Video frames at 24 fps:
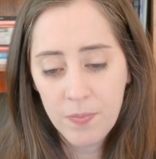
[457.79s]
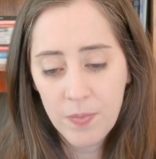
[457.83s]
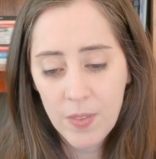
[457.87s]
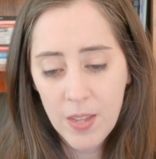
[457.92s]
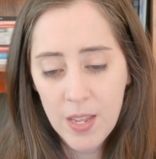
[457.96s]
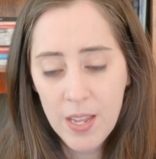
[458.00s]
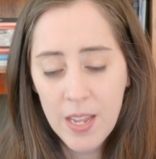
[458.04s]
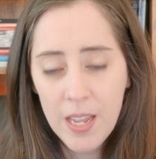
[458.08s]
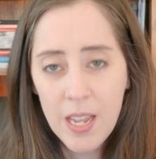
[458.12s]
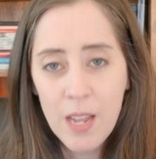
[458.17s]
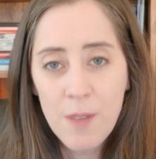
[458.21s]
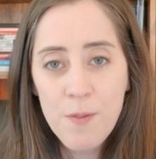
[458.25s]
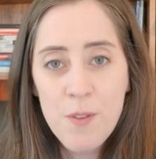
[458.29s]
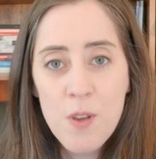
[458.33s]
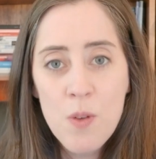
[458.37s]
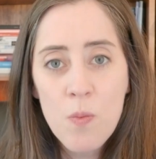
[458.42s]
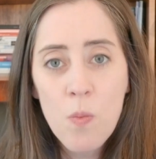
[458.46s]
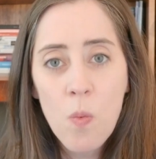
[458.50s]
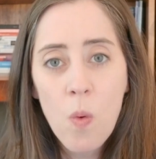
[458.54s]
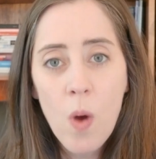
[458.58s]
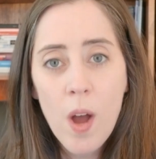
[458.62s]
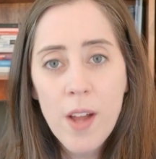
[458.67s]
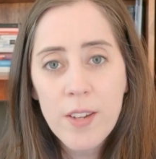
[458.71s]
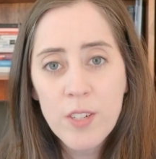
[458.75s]
if you
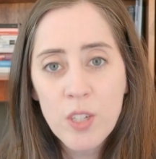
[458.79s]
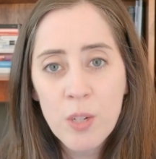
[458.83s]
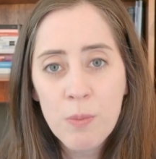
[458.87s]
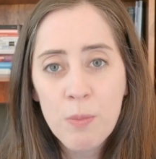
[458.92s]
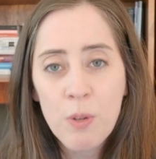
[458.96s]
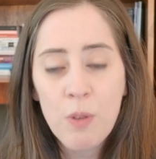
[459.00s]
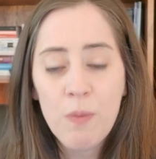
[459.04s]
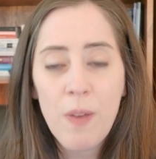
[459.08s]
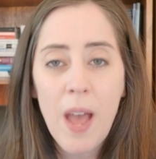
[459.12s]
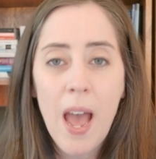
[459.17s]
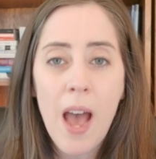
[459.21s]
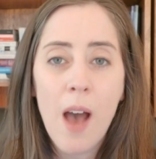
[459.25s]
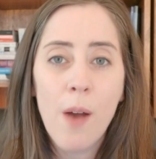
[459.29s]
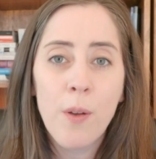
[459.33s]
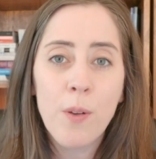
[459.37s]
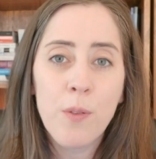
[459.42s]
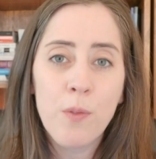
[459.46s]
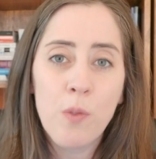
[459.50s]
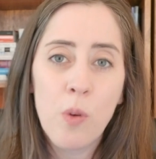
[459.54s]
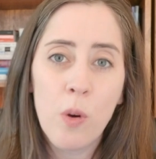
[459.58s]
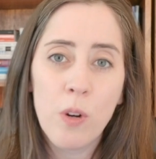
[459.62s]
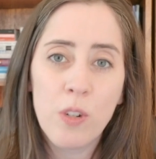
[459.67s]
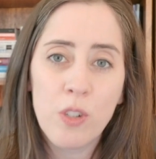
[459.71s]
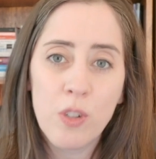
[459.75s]
want to move out of
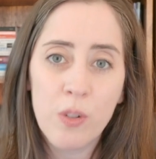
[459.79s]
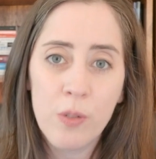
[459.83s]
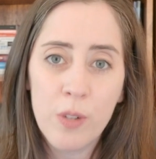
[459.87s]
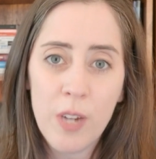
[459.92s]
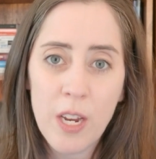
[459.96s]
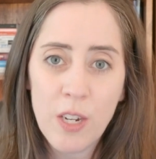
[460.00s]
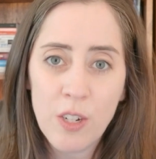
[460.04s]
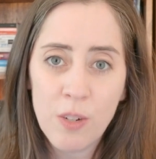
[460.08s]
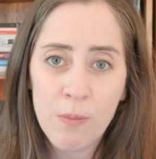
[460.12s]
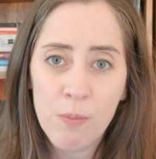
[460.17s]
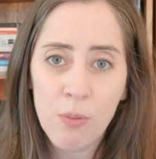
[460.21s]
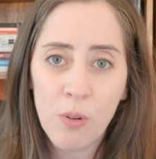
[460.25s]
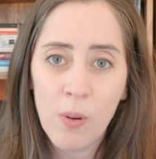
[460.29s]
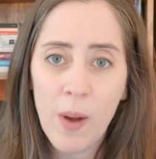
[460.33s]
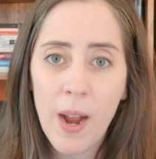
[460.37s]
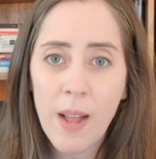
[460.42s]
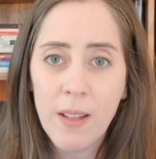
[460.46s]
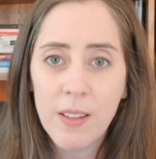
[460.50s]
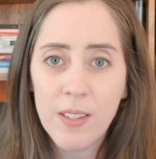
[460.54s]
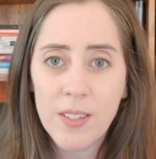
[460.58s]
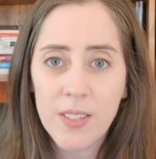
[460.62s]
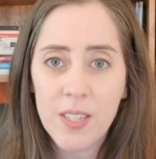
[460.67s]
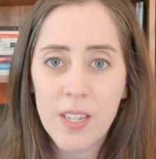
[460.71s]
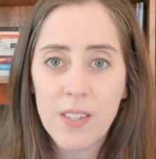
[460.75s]
course creation
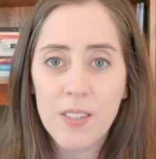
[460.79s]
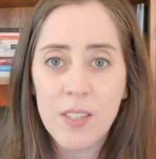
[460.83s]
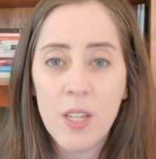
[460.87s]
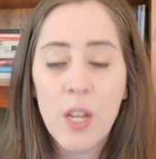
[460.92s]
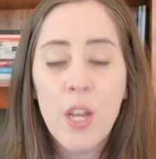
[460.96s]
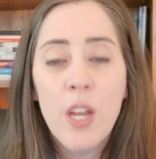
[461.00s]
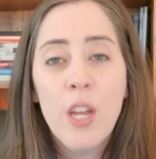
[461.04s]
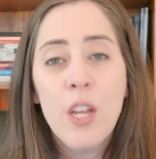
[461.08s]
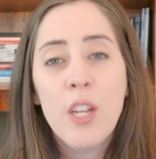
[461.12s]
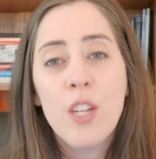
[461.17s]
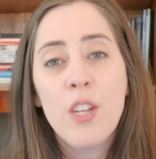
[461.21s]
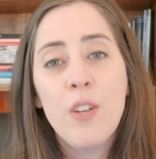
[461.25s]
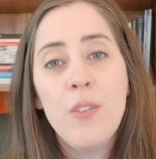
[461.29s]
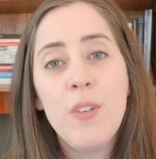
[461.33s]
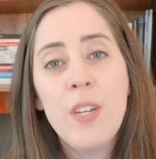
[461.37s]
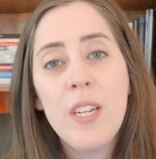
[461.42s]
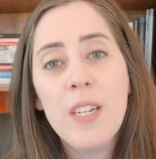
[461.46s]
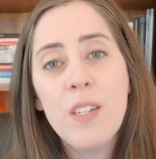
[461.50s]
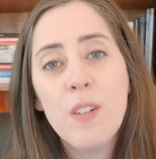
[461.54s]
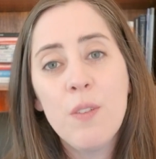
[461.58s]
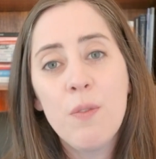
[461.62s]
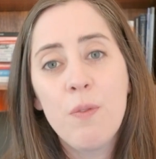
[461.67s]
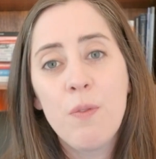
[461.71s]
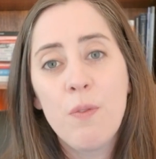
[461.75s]
paralysis, you need
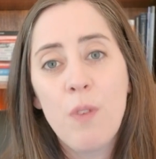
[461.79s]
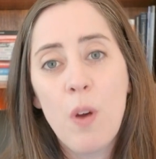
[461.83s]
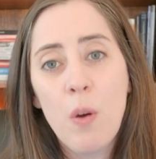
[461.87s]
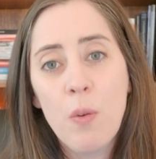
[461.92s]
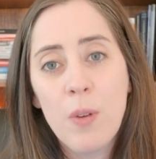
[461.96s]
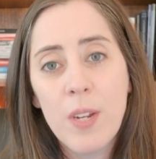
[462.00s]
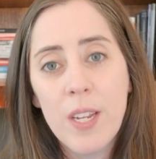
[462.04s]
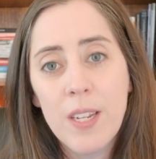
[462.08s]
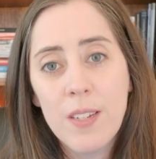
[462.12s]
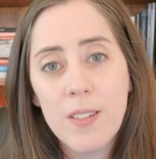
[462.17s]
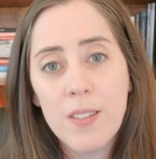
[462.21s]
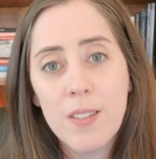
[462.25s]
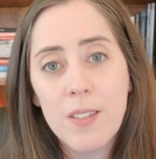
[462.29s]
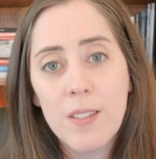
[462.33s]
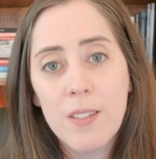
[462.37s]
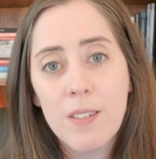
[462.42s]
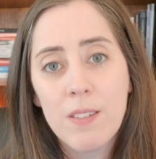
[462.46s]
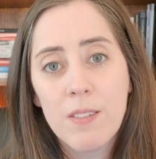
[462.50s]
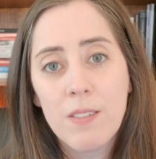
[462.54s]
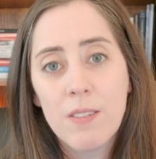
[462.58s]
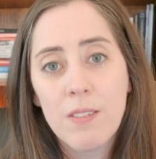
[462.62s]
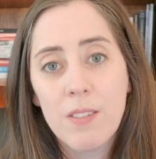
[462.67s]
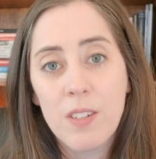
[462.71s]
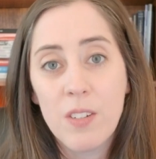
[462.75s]
to focus,
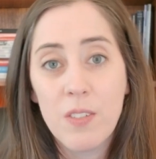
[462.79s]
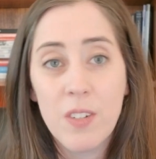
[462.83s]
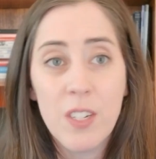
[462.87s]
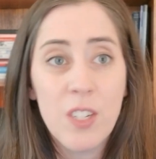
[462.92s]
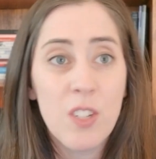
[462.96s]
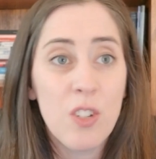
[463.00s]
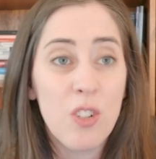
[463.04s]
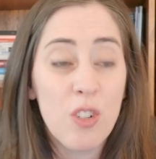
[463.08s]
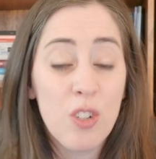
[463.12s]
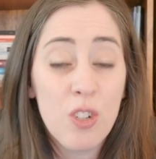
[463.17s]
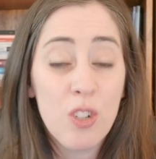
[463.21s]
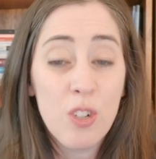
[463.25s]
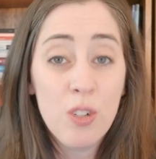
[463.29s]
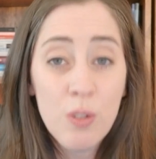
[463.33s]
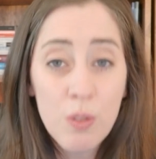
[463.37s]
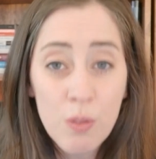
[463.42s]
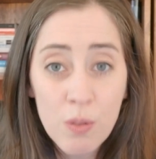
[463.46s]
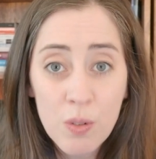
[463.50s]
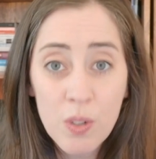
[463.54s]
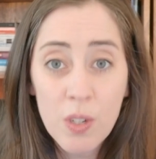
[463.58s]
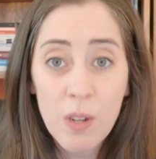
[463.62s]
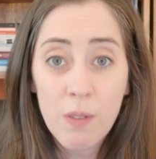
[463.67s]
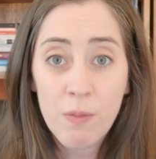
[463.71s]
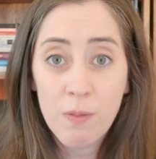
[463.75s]
you need to
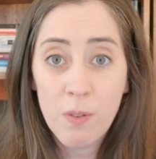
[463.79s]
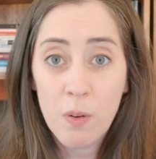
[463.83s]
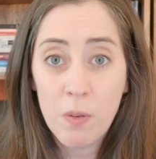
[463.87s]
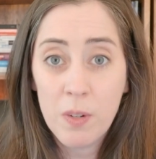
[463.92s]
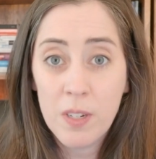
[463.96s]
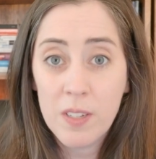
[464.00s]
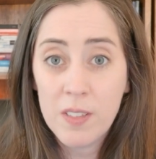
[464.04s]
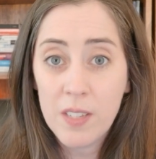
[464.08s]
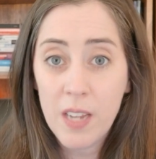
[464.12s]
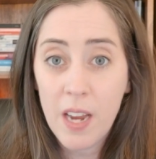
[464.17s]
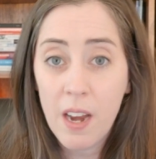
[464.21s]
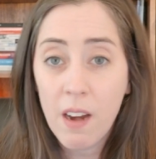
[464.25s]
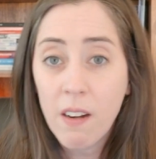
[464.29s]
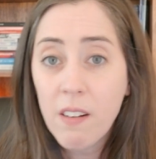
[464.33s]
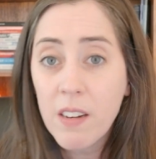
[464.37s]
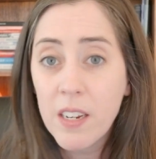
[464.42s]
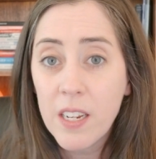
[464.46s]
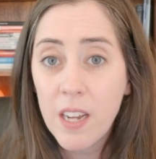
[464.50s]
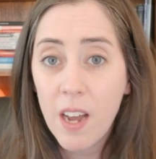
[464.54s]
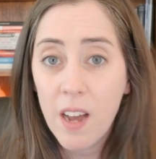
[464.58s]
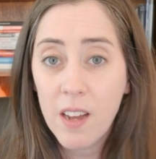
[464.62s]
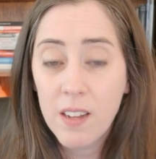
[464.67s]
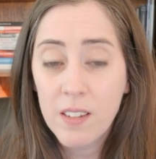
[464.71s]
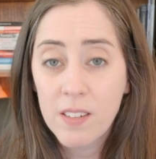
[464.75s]
choose a focus
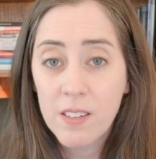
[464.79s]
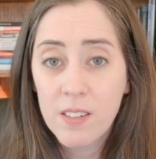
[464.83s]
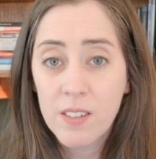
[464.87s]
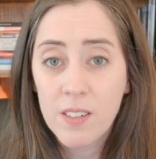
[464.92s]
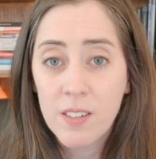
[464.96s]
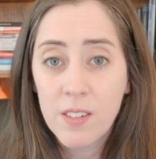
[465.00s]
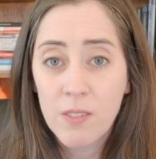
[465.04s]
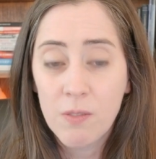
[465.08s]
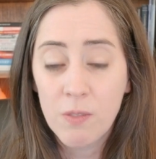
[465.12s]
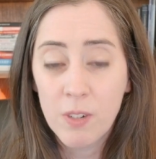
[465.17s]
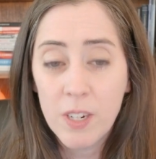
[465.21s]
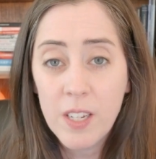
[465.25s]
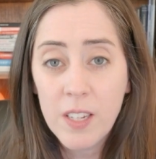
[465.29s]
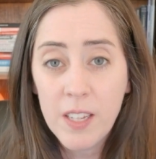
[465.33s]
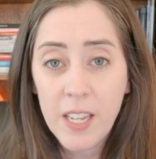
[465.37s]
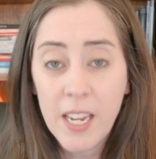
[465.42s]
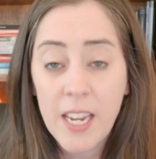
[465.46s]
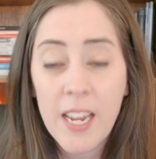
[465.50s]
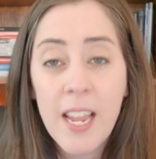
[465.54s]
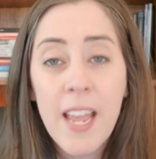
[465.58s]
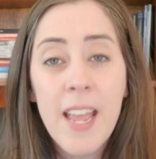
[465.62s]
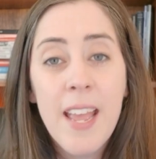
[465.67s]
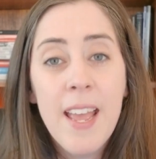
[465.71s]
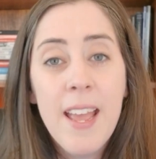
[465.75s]
area, really.